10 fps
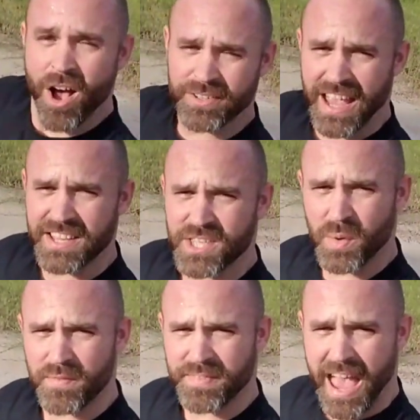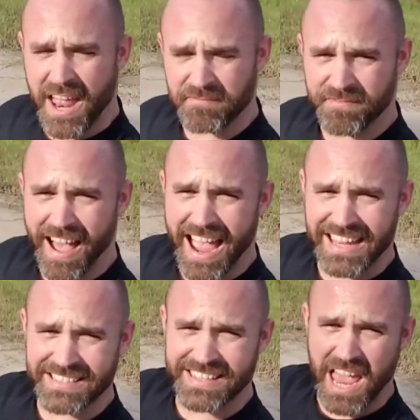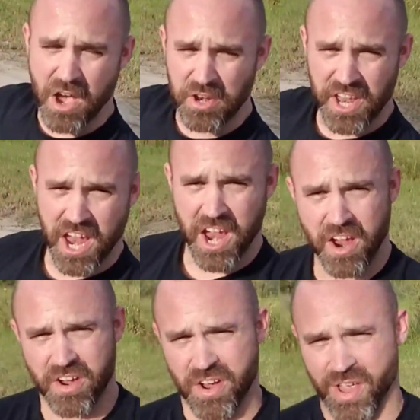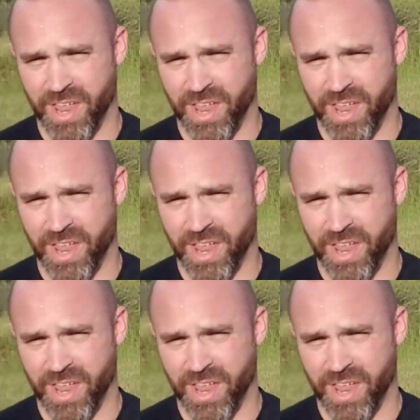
Okay, so we've got vines down here,